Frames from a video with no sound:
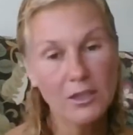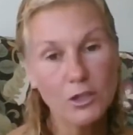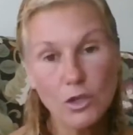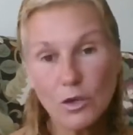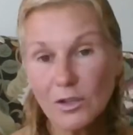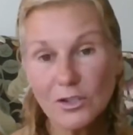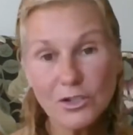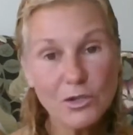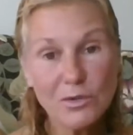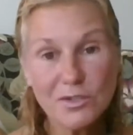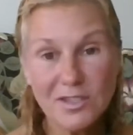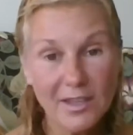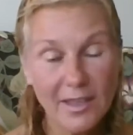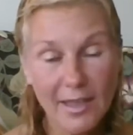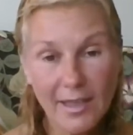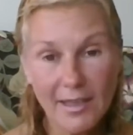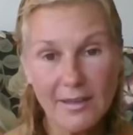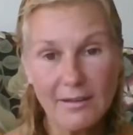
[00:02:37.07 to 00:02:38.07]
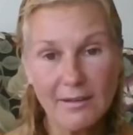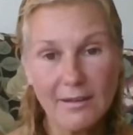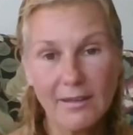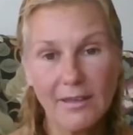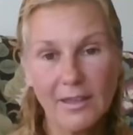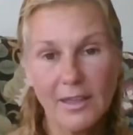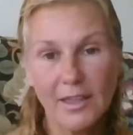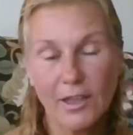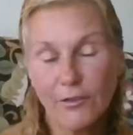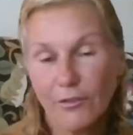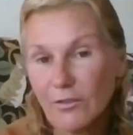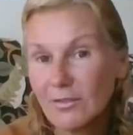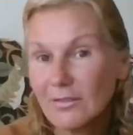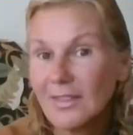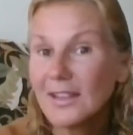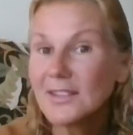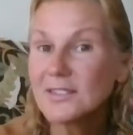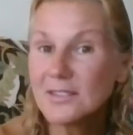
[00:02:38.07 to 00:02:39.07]
You can choose again. If
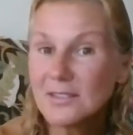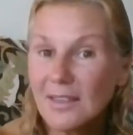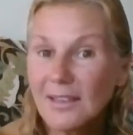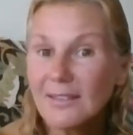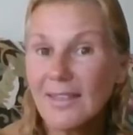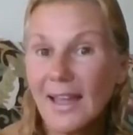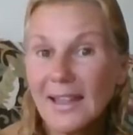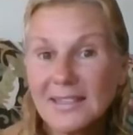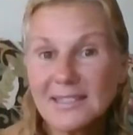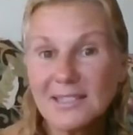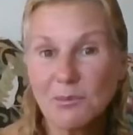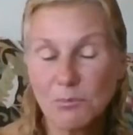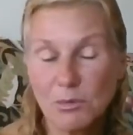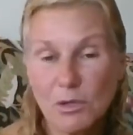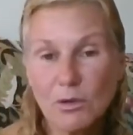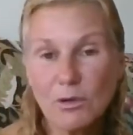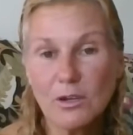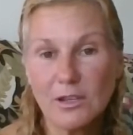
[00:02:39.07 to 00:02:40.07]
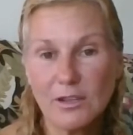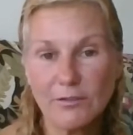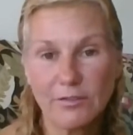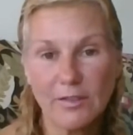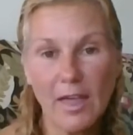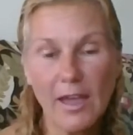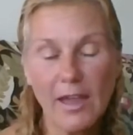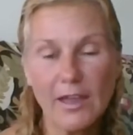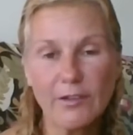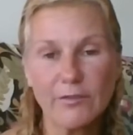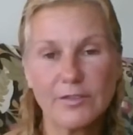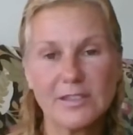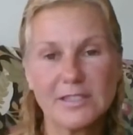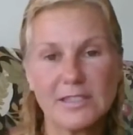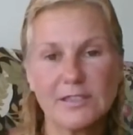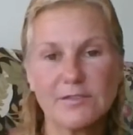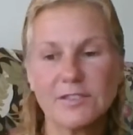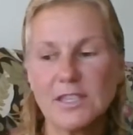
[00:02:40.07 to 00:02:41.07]
that's the beauty of life,
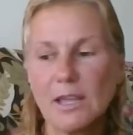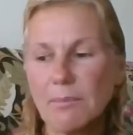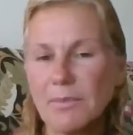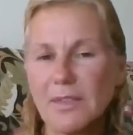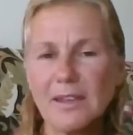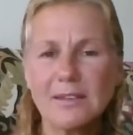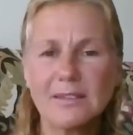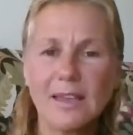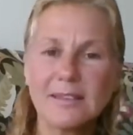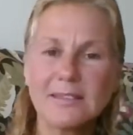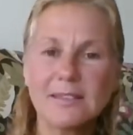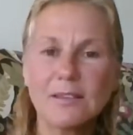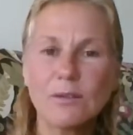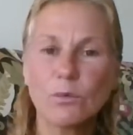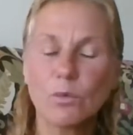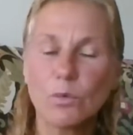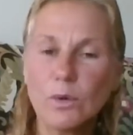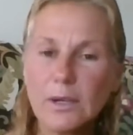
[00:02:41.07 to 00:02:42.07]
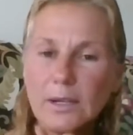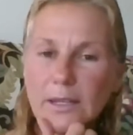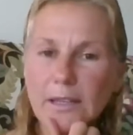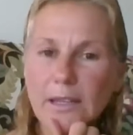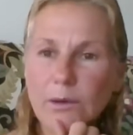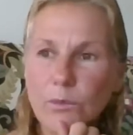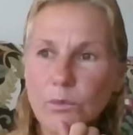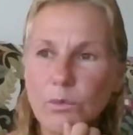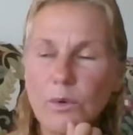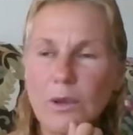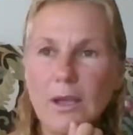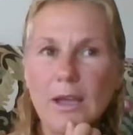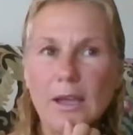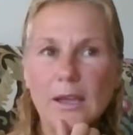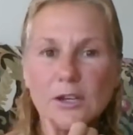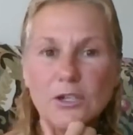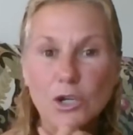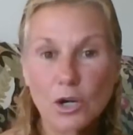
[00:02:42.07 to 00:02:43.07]
is if something doesn't really
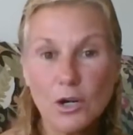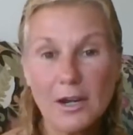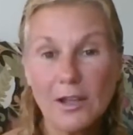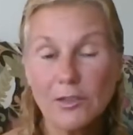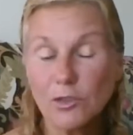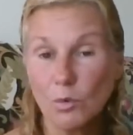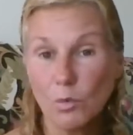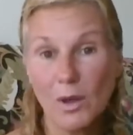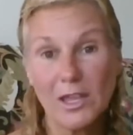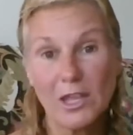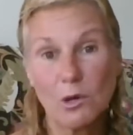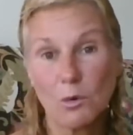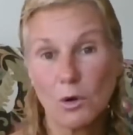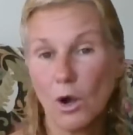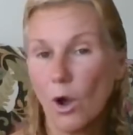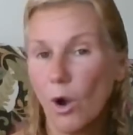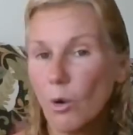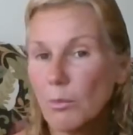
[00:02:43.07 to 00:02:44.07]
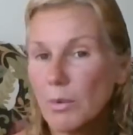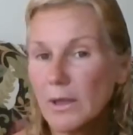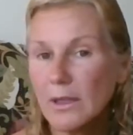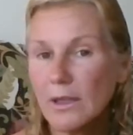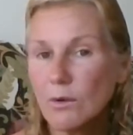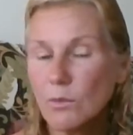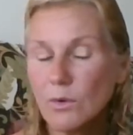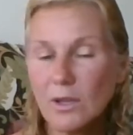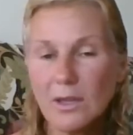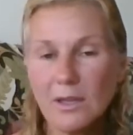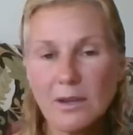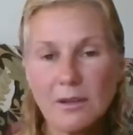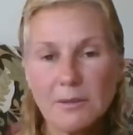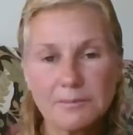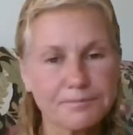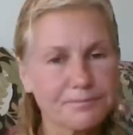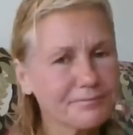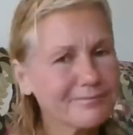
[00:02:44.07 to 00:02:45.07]
turn out the way you were hoping it would,
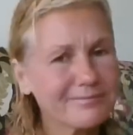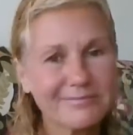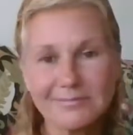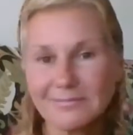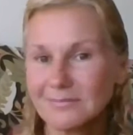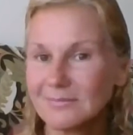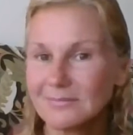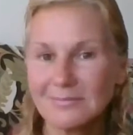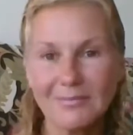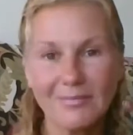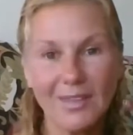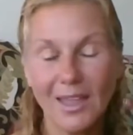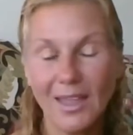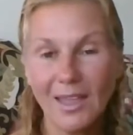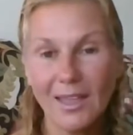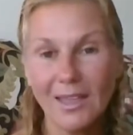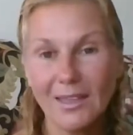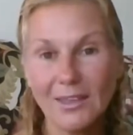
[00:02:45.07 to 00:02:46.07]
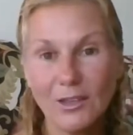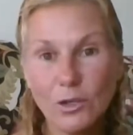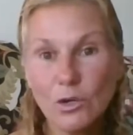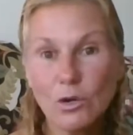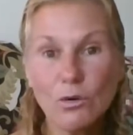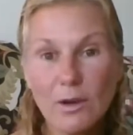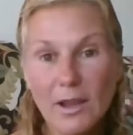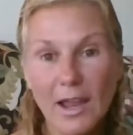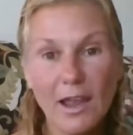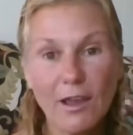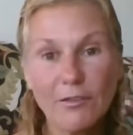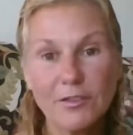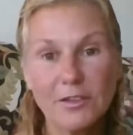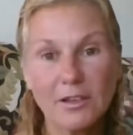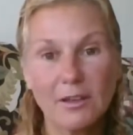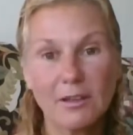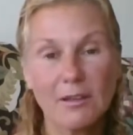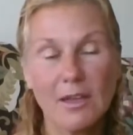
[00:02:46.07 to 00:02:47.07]
You
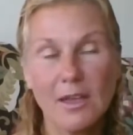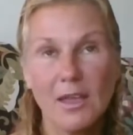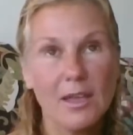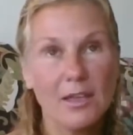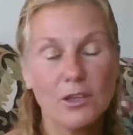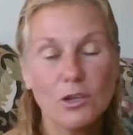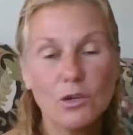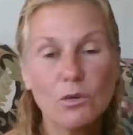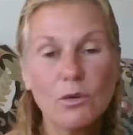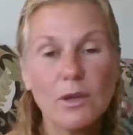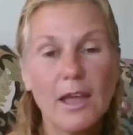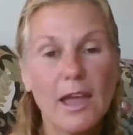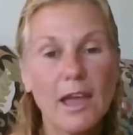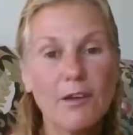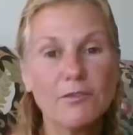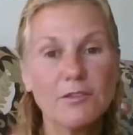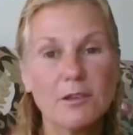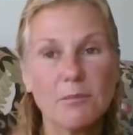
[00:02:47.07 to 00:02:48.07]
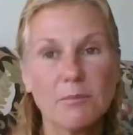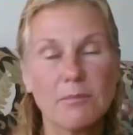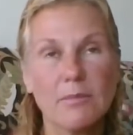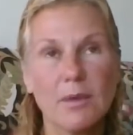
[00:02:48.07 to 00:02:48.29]
don't have to